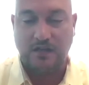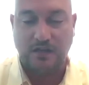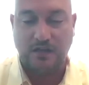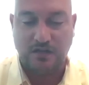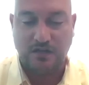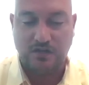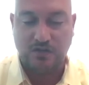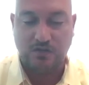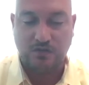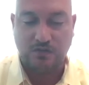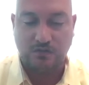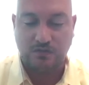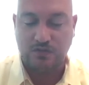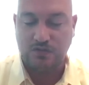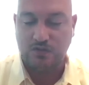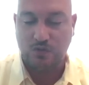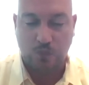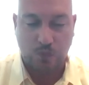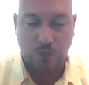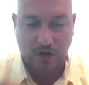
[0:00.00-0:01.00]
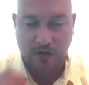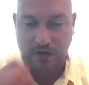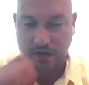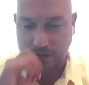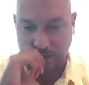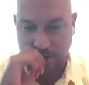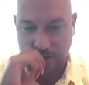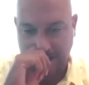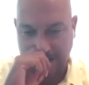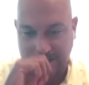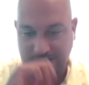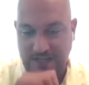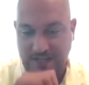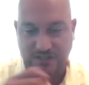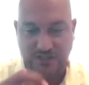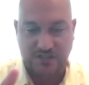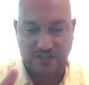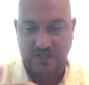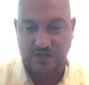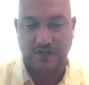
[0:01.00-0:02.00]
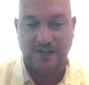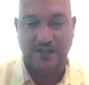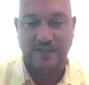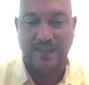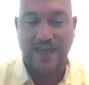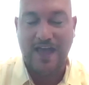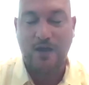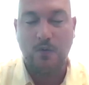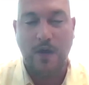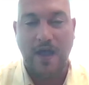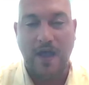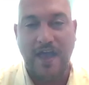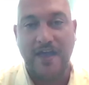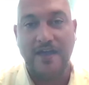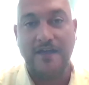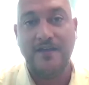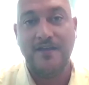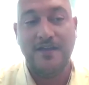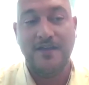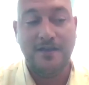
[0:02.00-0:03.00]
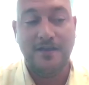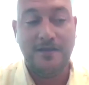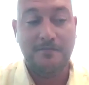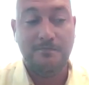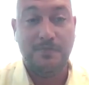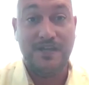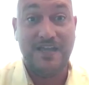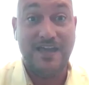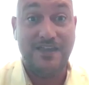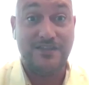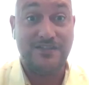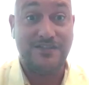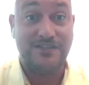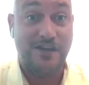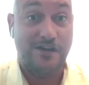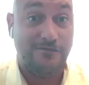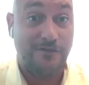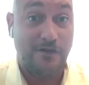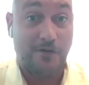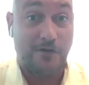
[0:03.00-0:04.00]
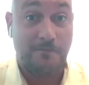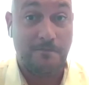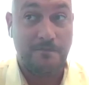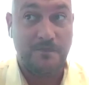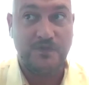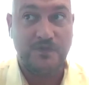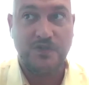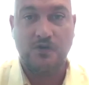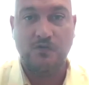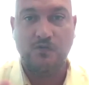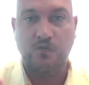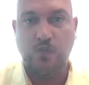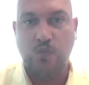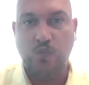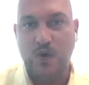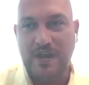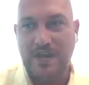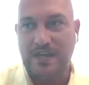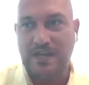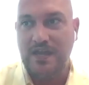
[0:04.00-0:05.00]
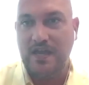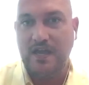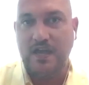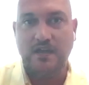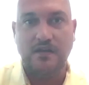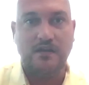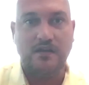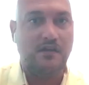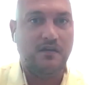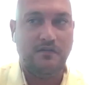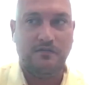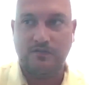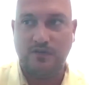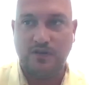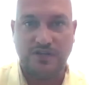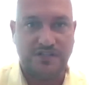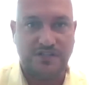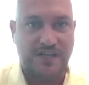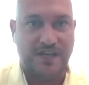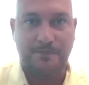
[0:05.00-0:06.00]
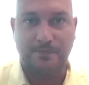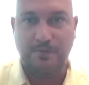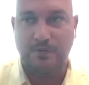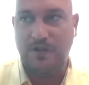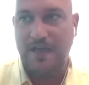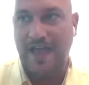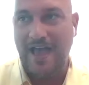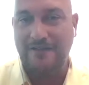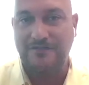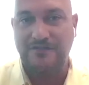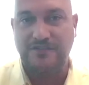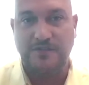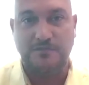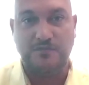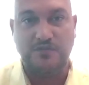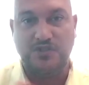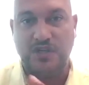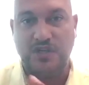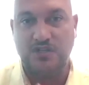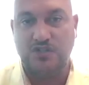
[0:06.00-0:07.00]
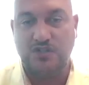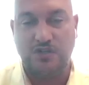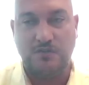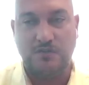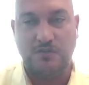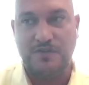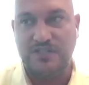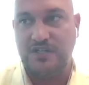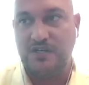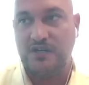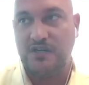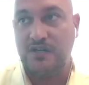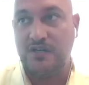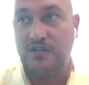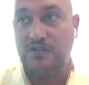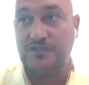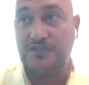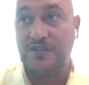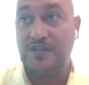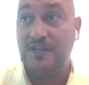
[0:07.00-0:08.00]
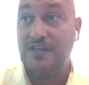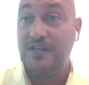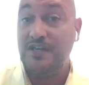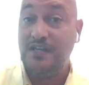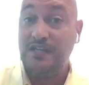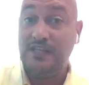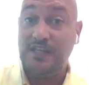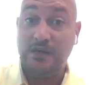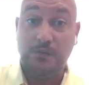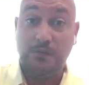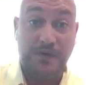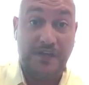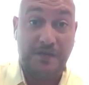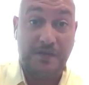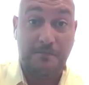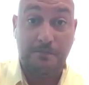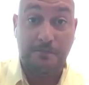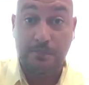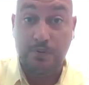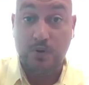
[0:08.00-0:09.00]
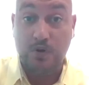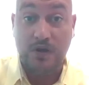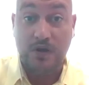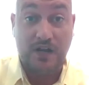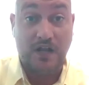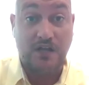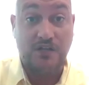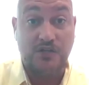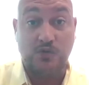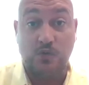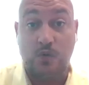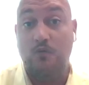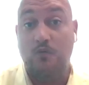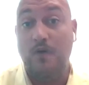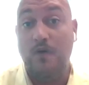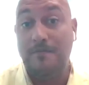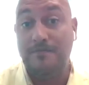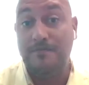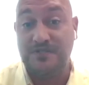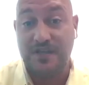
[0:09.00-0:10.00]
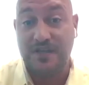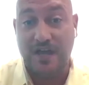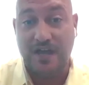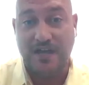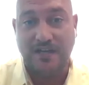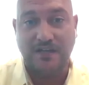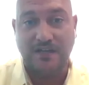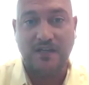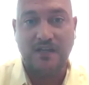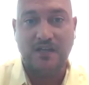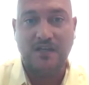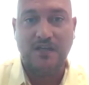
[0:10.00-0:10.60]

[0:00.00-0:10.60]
and do the work that's necessary in that way, but you have a cell phone. So if we can, for example, have some digital materials that we can put onto a website,